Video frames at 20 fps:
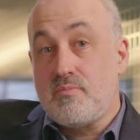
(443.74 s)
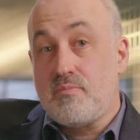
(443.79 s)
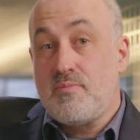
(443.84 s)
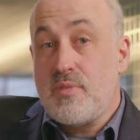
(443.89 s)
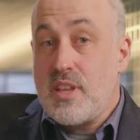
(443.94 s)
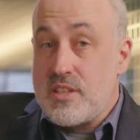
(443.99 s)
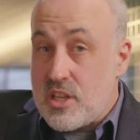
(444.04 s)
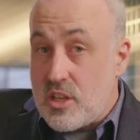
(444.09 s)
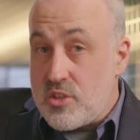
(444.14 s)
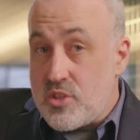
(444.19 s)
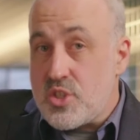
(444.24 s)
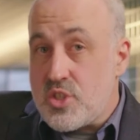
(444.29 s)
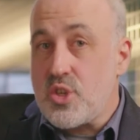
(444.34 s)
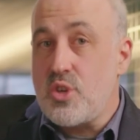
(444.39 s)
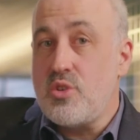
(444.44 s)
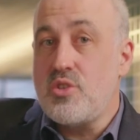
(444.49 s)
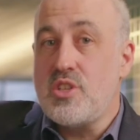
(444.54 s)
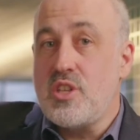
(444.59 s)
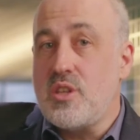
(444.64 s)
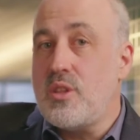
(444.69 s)
There's
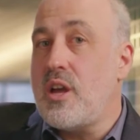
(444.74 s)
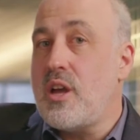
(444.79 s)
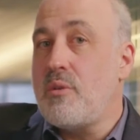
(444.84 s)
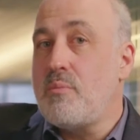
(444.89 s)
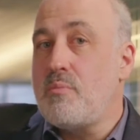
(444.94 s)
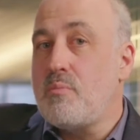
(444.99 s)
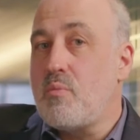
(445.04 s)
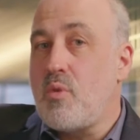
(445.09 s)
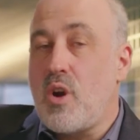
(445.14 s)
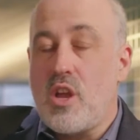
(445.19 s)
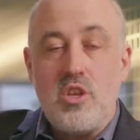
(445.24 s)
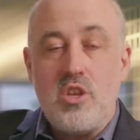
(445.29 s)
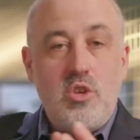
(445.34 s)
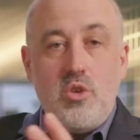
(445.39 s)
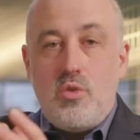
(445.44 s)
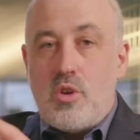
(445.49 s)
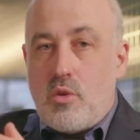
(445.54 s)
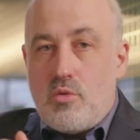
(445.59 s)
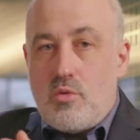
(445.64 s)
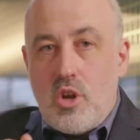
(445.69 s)
uncertainty there, right?
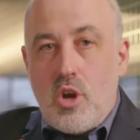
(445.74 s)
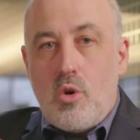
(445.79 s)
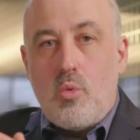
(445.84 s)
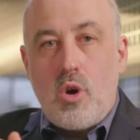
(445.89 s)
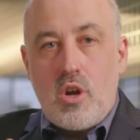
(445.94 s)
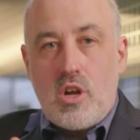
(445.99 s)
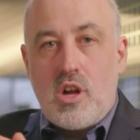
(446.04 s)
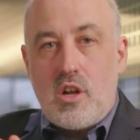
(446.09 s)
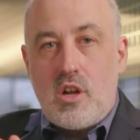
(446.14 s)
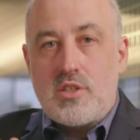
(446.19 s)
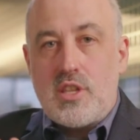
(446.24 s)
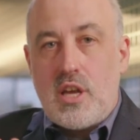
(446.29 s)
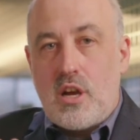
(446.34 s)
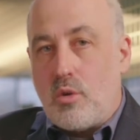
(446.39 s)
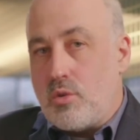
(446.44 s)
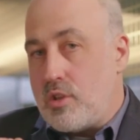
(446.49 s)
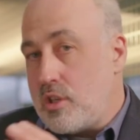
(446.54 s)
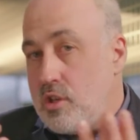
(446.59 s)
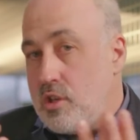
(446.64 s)
You don't know what cards they're holding.